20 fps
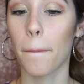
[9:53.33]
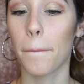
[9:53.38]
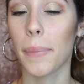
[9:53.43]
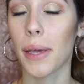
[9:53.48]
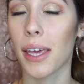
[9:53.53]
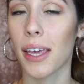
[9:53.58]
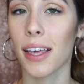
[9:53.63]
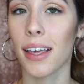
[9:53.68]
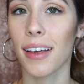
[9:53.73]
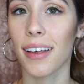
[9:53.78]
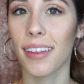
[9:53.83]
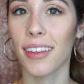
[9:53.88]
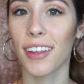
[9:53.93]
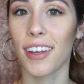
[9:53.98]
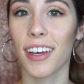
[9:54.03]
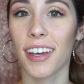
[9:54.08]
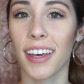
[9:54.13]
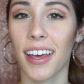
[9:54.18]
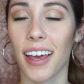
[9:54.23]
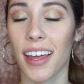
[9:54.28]
pink
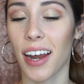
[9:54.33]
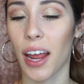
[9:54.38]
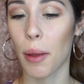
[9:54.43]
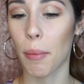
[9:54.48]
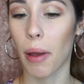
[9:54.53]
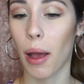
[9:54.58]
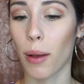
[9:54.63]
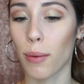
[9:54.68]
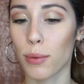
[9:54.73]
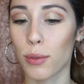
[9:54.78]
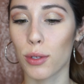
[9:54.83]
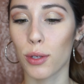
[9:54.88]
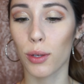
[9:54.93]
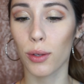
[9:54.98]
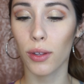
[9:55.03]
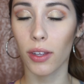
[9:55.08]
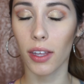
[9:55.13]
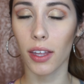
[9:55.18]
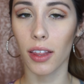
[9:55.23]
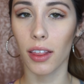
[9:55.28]
look, and I'm
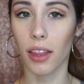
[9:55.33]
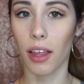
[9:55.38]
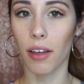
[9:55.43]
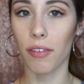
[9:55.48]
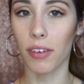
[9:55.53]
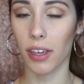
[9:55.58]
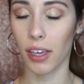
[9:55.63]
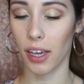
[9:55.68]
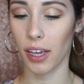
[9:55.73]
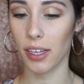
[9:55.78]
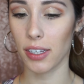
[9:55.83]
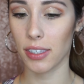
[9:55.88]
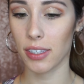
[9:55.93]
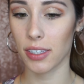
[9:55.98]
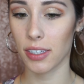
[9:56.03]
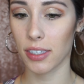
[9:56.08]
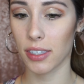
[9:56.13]
absolutely loving it.